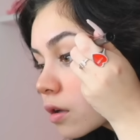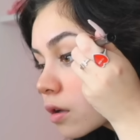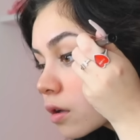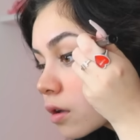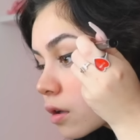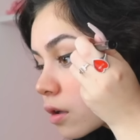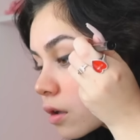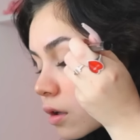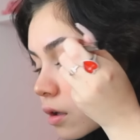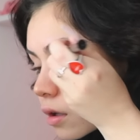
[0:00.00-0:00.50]
then I
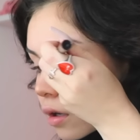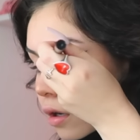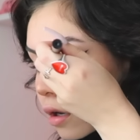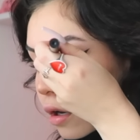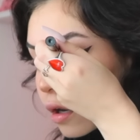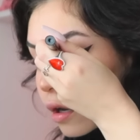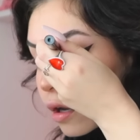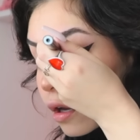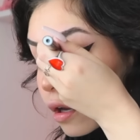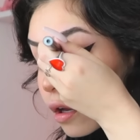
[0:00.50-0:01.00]
like
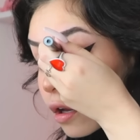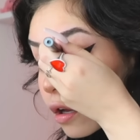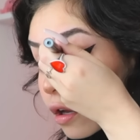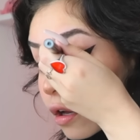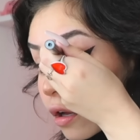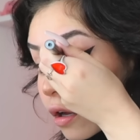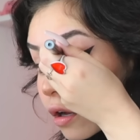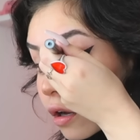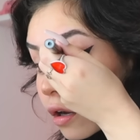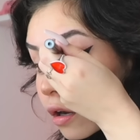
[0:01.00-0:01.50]

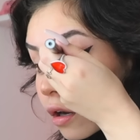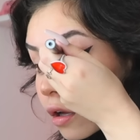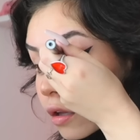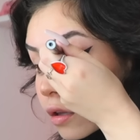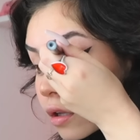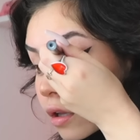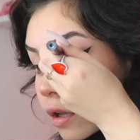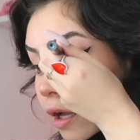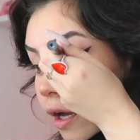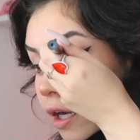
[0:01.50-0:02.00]
draw
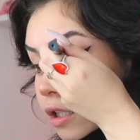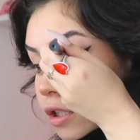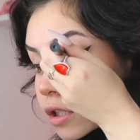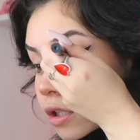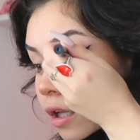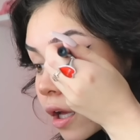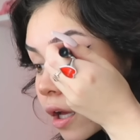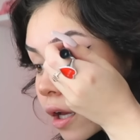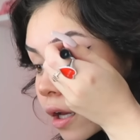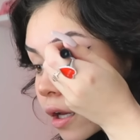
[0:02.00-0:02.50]
on the
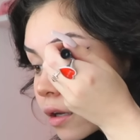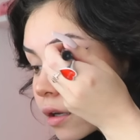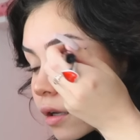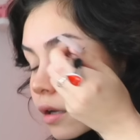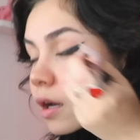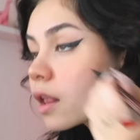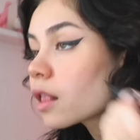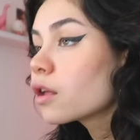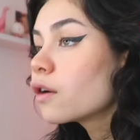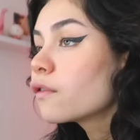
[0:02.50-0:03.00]
lash line.
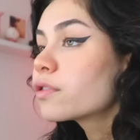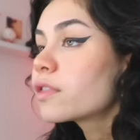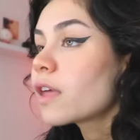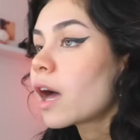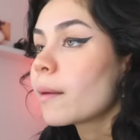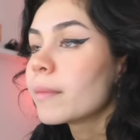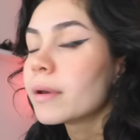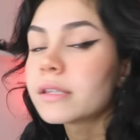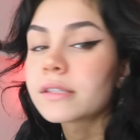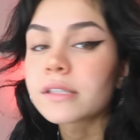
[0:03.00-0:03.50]
I don't know if
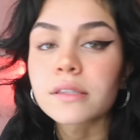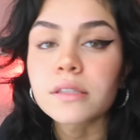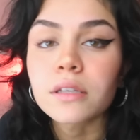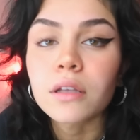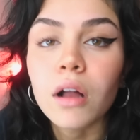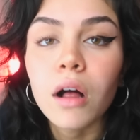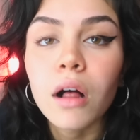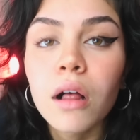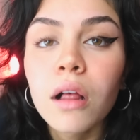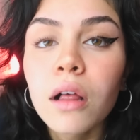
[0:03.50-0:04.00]
that made sense
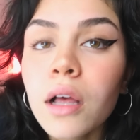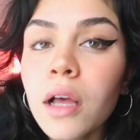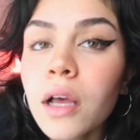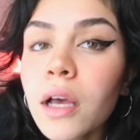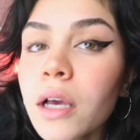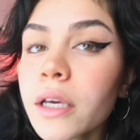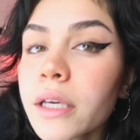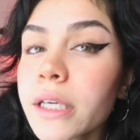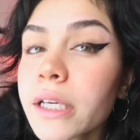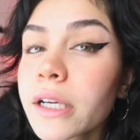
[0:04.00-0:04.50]
at all.
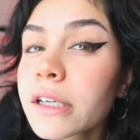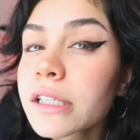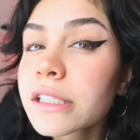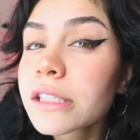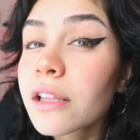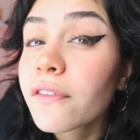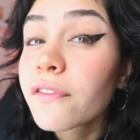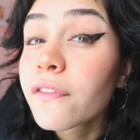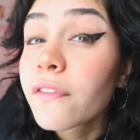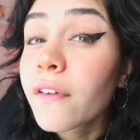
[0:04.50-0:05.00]

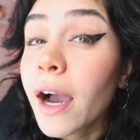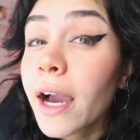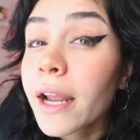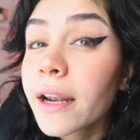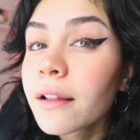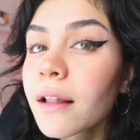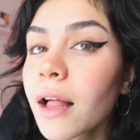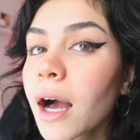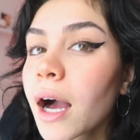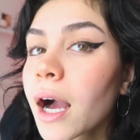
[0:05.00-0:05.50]
Here's the
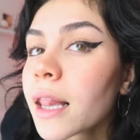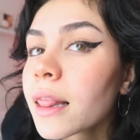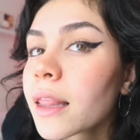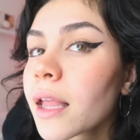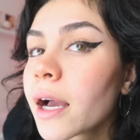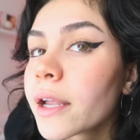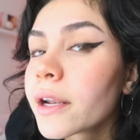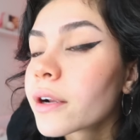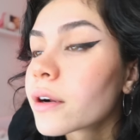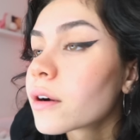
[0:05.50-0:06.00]
final
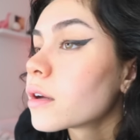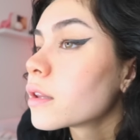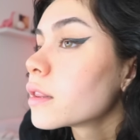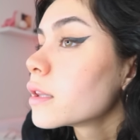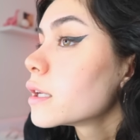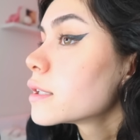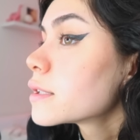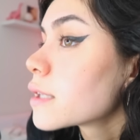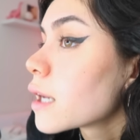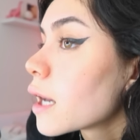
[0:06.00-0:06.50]
eyeliner on
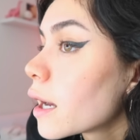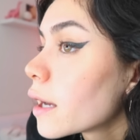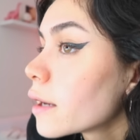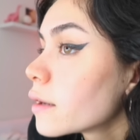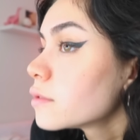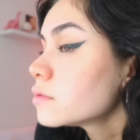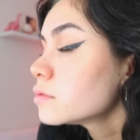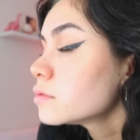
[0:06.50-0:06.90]
this eye.